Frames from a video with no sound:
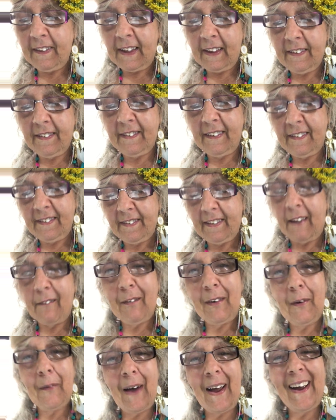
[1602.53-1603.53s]
exist
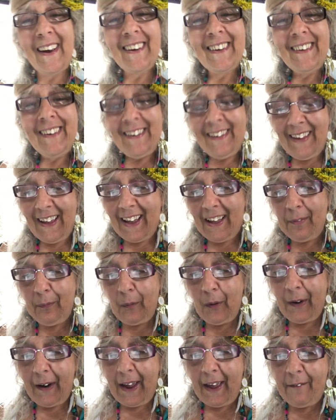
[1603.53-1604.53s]
everywhere, and
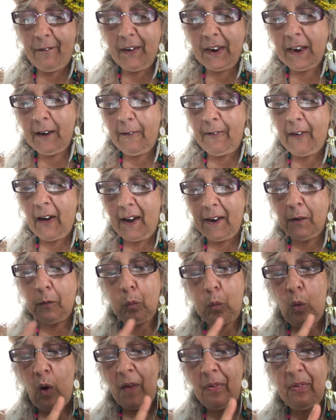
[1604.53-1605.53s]
wherever you
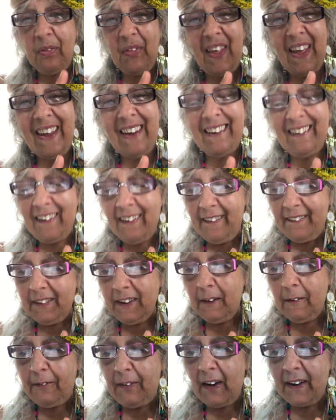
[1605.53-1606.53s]
find one thing,
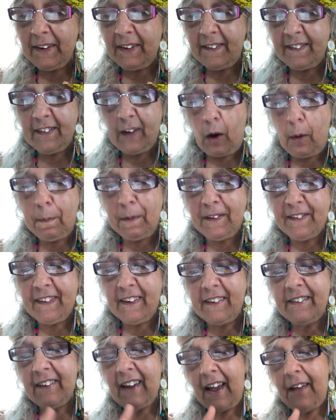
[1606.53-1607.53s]
you'll find its
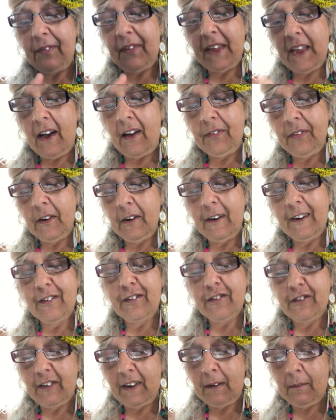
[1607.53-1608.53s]
opposite at the other
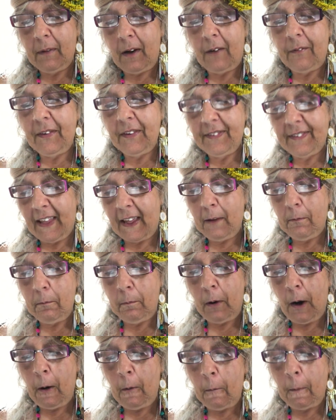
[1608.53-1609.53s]
extreme of the same
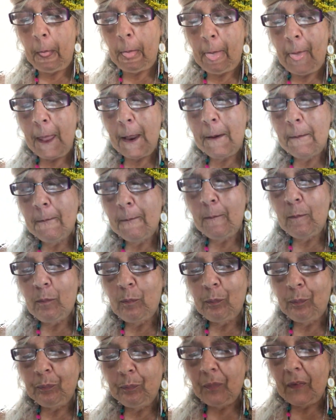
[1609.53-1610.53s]
pole.
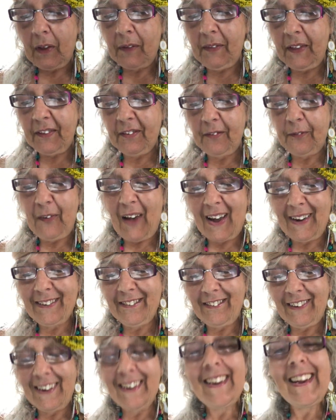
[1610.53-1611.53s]
This
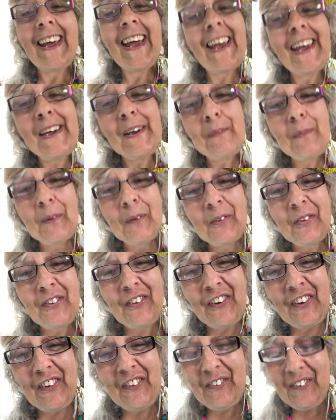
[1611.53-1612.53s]
fact enables
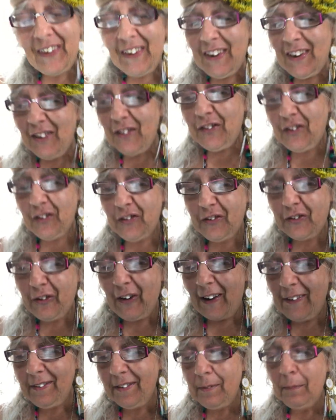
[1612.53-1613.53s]
you to
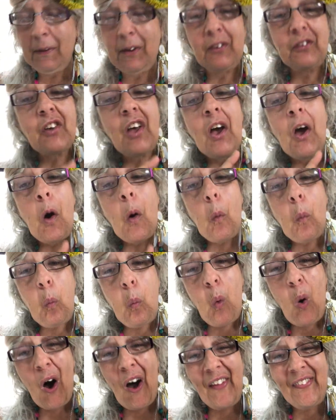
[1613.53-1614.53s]
transmute
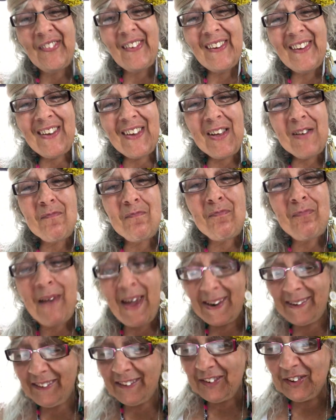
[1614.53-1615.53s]
one
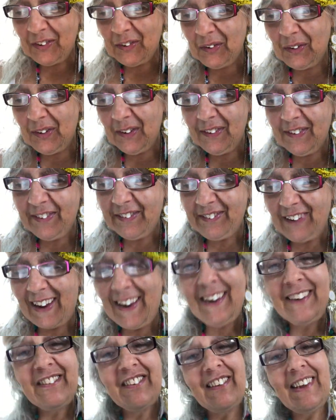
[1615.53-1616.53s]
mental
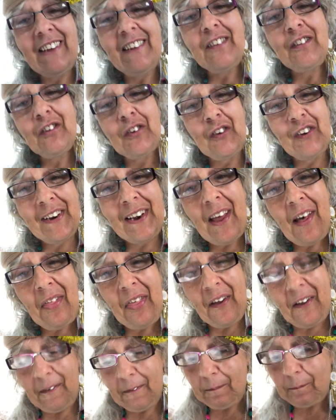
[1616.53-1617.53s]
state into
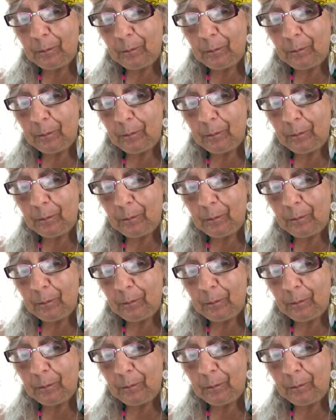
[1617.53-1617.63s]
another